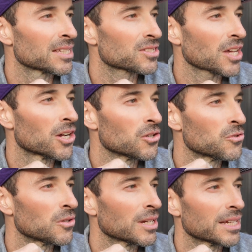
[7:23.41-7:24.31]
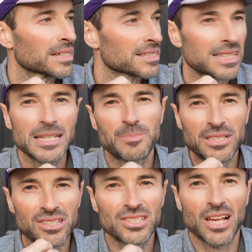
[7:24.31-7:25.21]
So sleep
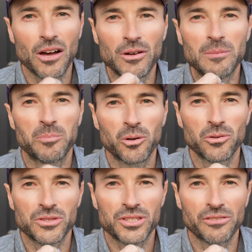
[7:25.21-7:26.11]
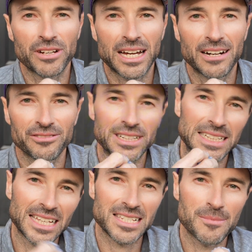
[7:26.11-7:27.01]
is so important to recovery.
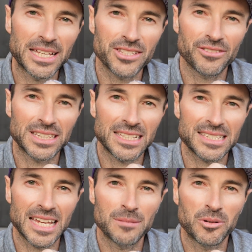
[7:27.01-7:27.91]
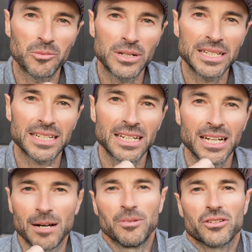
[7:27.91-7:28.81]
And as I'm entering this taper week,
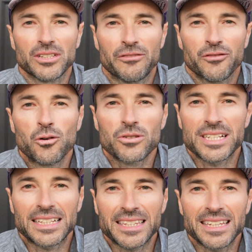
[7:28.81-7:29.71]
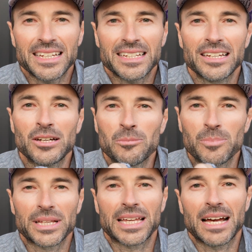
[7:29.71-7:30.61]
I'm not going to force anything,
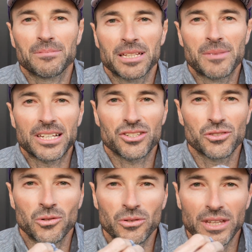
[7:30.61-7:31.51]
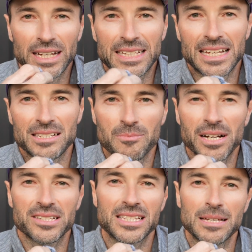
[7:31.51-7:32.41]
but I am going to make sure that I get as
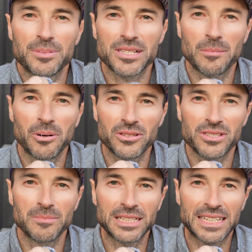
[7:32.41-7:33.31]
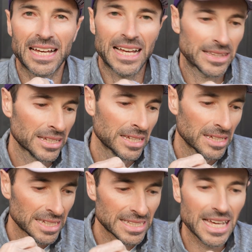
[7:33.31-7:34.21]
much sleep as I possibly can,
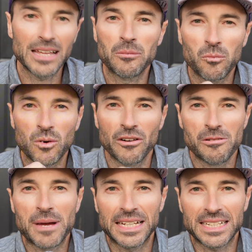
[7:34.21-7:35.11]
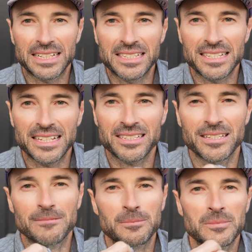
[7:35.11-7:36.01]
again, while remaining
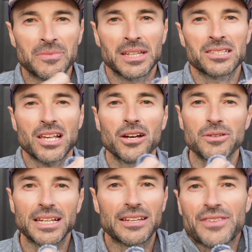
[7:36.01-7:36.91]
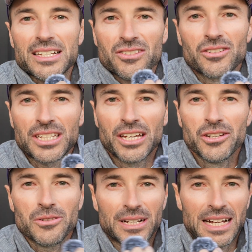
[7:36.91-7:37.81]
consistent. So if that's not
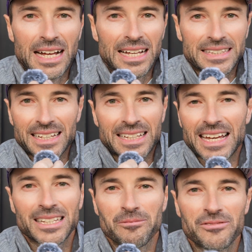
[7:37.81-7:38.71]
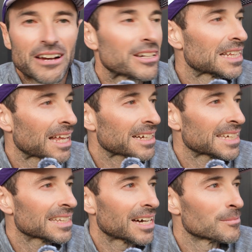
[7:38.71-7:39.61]
you, and again, I'm very
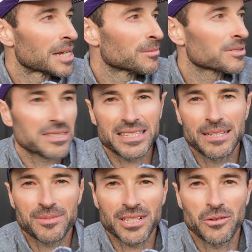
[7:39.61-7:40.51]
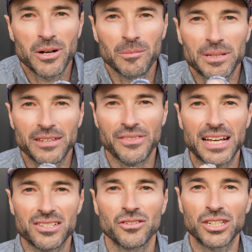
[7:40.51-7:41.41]
lucky that I'm able to sleep so well, but if
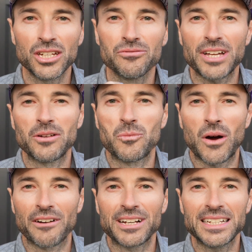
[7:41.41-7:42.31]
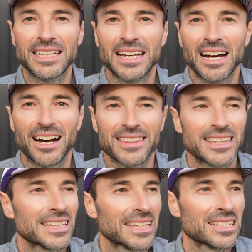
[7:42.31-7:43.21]
that's not you, don't worry. I
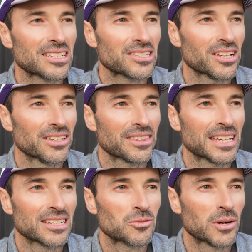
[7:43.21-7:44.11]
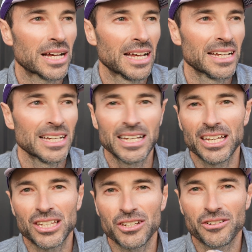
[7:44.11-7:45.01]
think these are certain things where
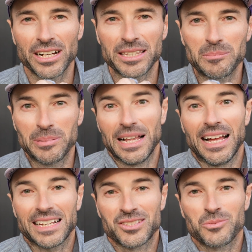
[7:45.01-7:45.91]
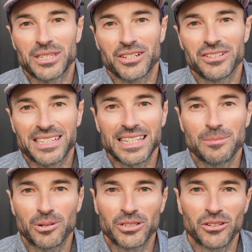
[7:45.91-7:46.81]
you're either blessed with good
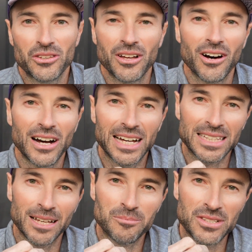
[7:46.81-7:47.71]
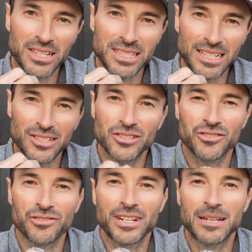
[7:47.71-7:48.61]
sleep or you're not, and I'm just
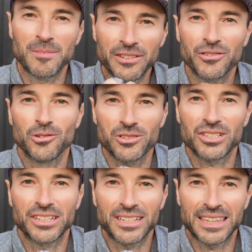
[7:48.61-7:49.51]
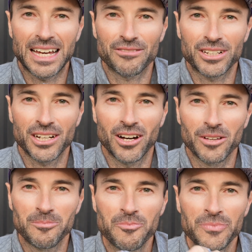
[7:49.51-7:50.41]
extremely fortunate in that regard.